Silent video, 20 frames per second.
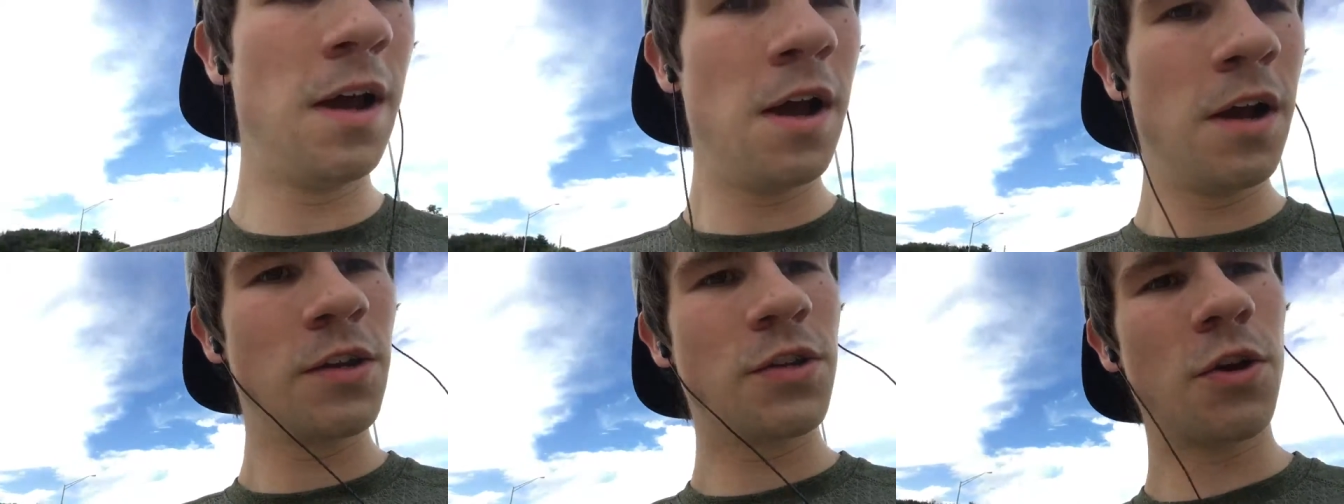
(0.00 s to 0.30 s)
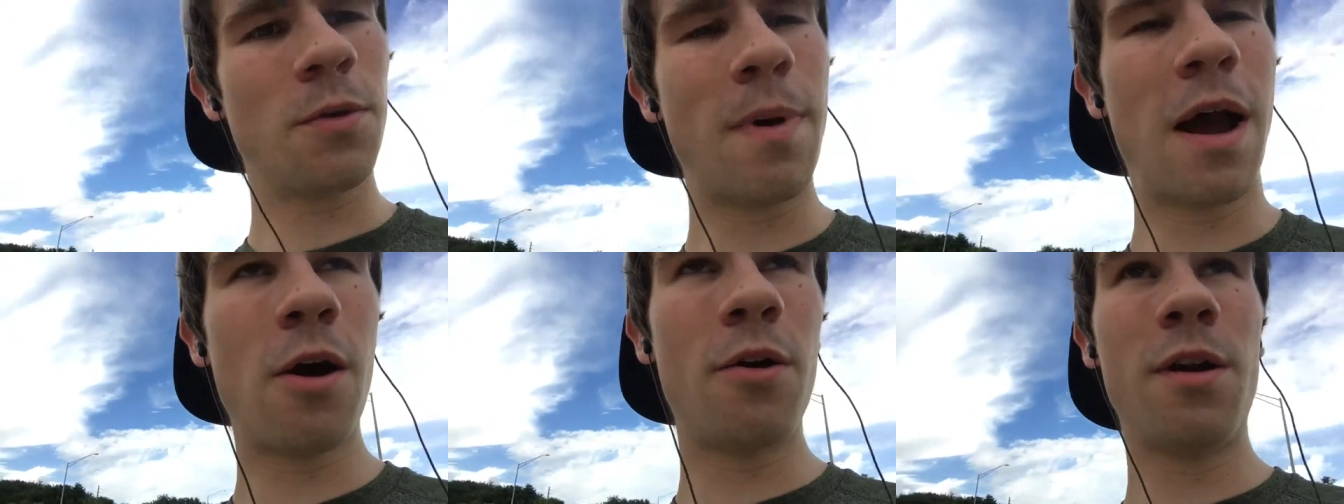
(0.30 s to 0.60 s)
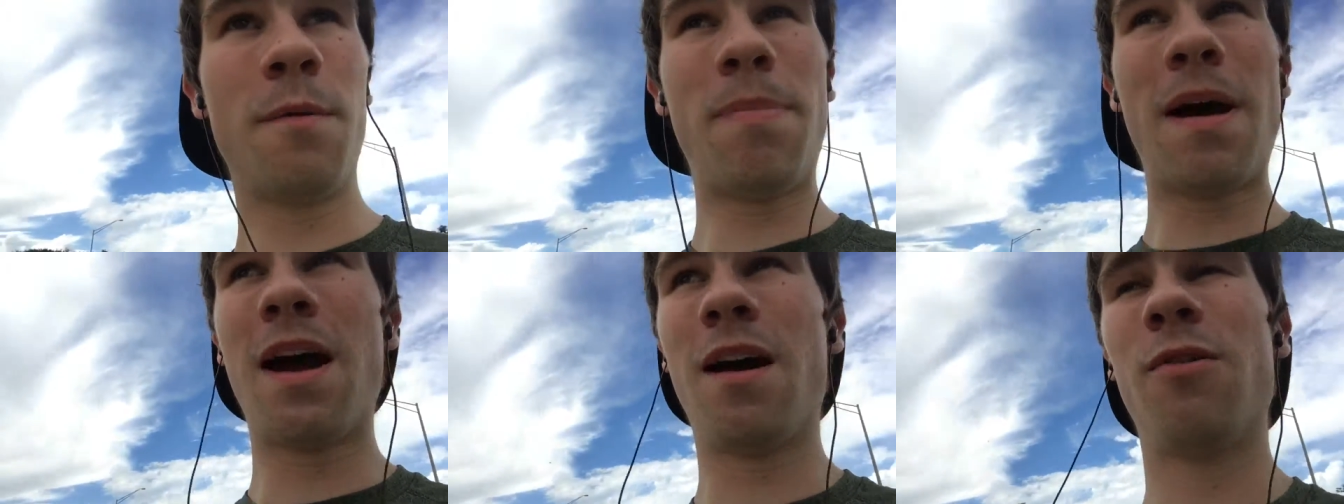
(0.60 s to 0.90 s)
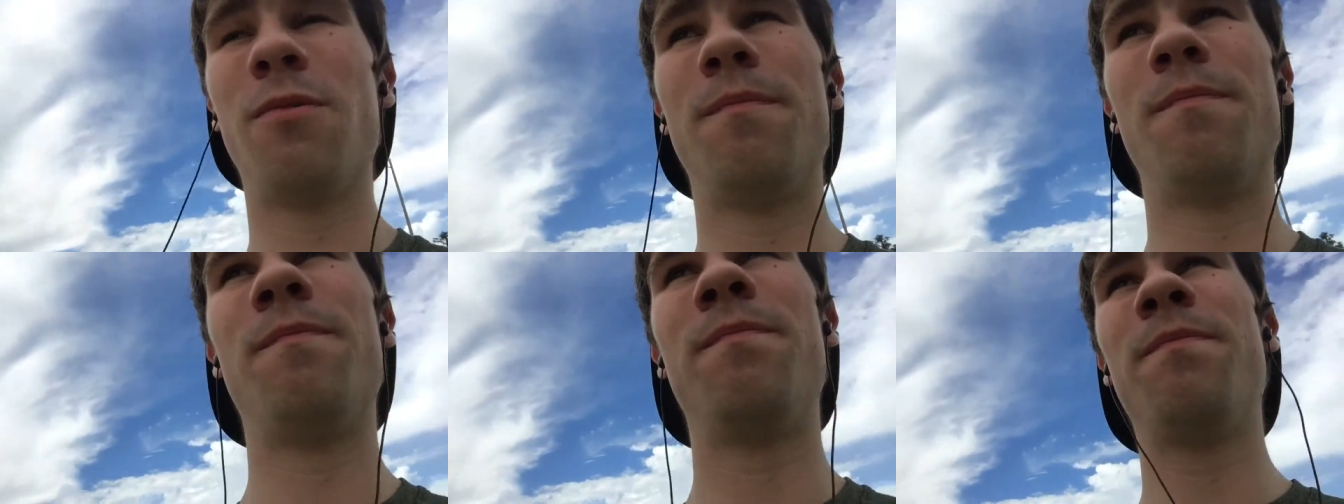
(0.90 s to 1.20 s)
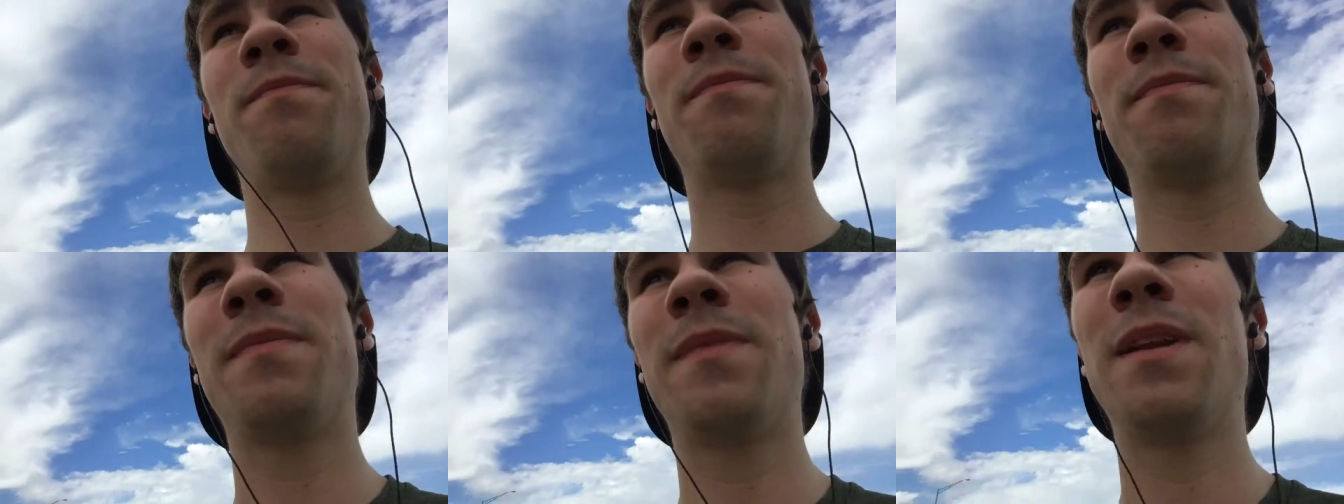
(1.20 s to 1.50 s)
So I'm out and about,
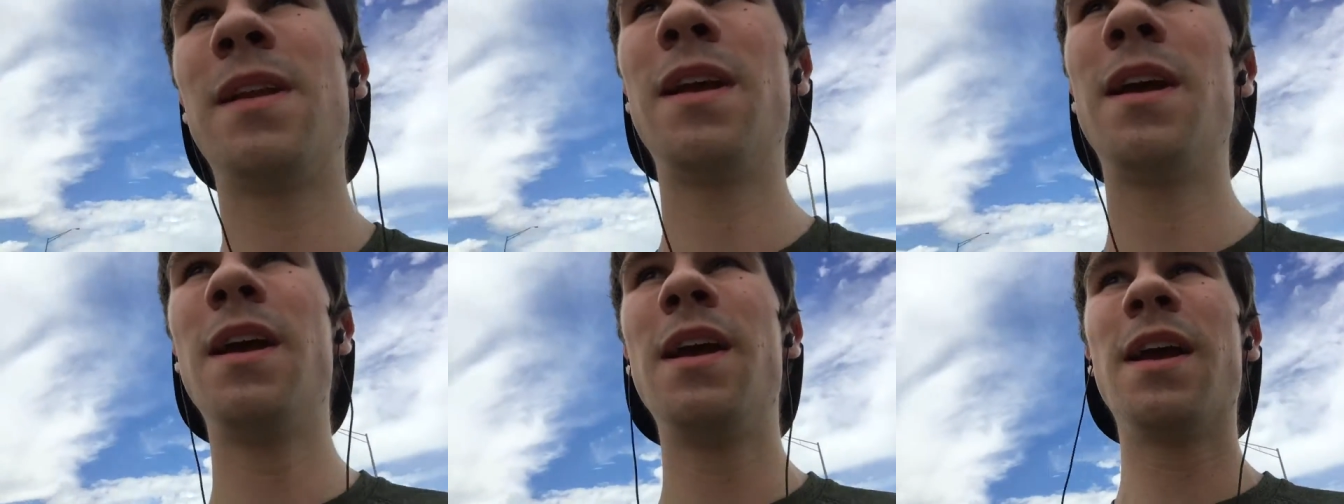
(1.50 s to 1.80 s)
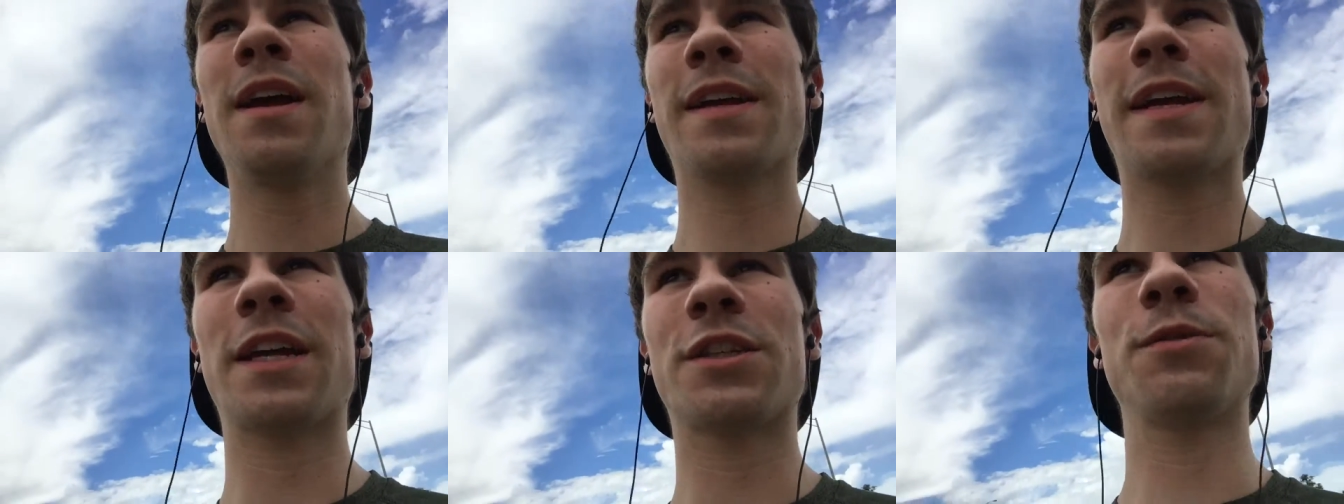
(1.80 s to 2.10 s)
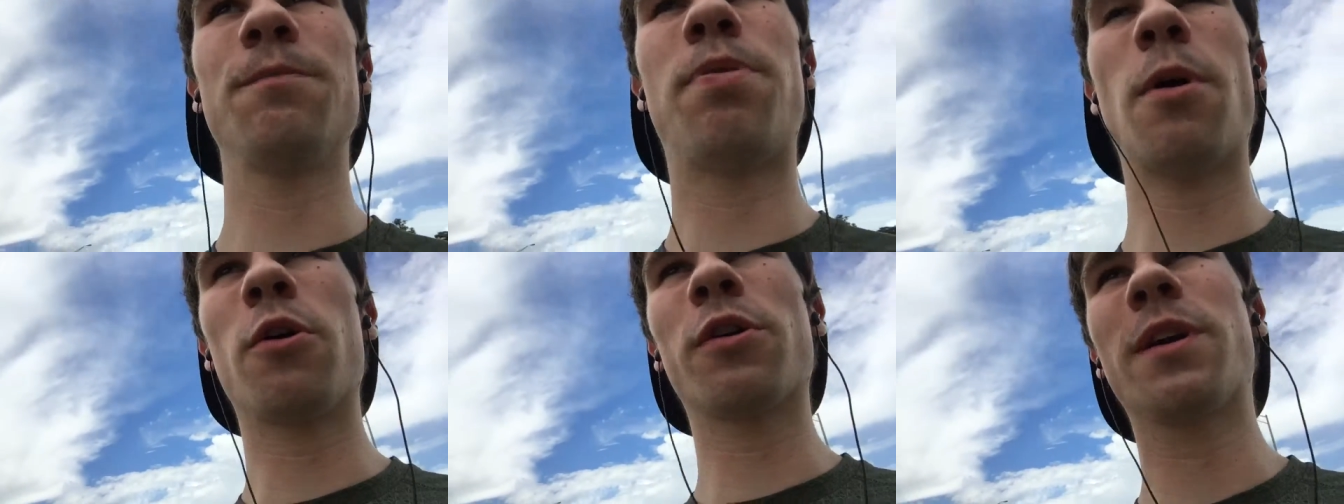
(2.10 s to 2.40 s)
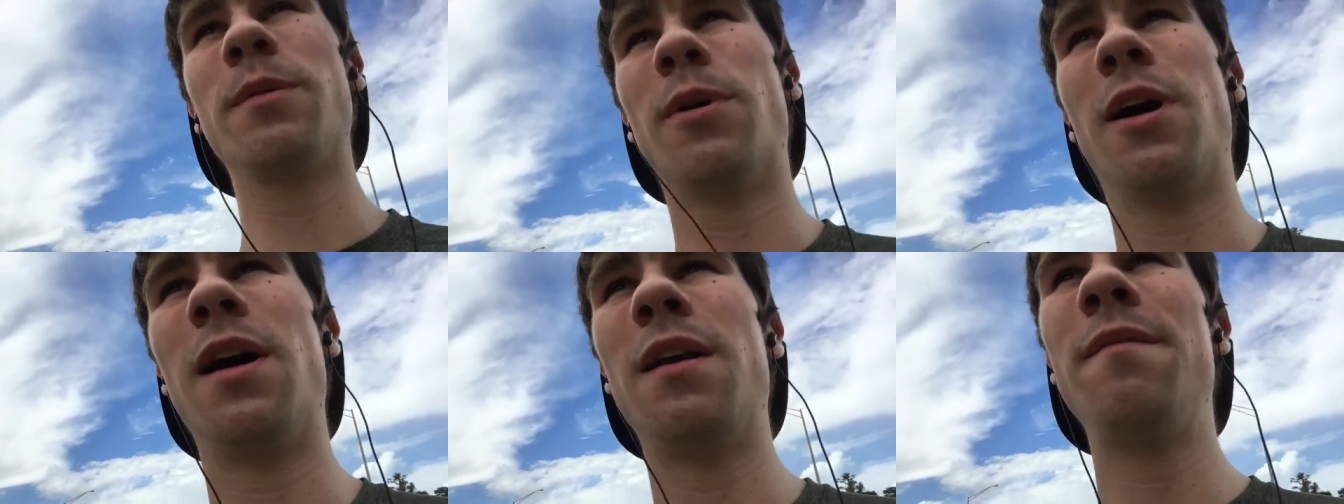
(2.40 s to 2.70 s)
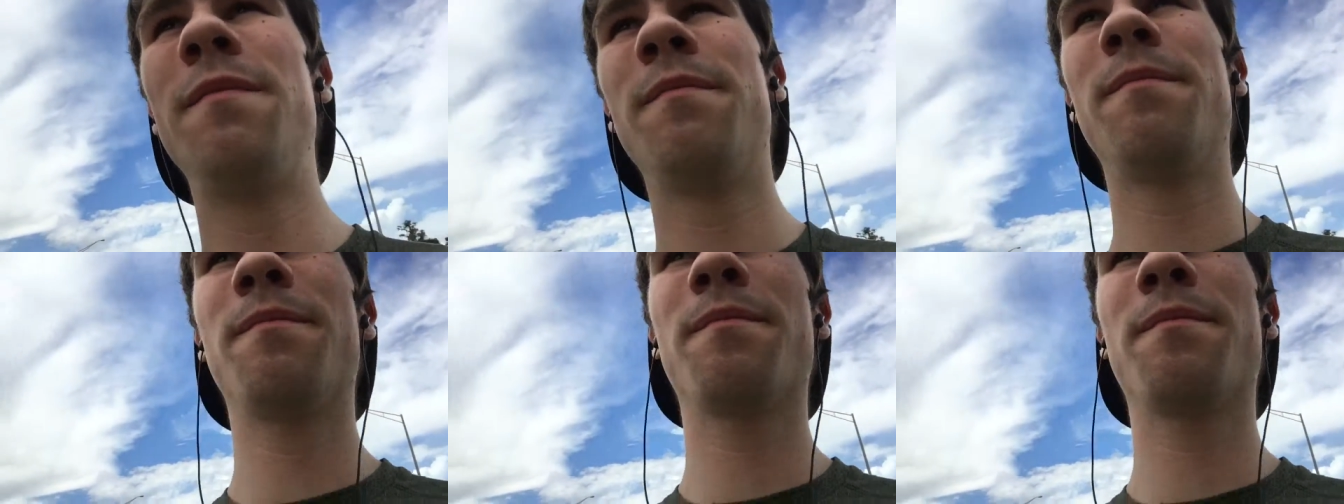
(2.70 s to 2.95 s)
catching Pokemon,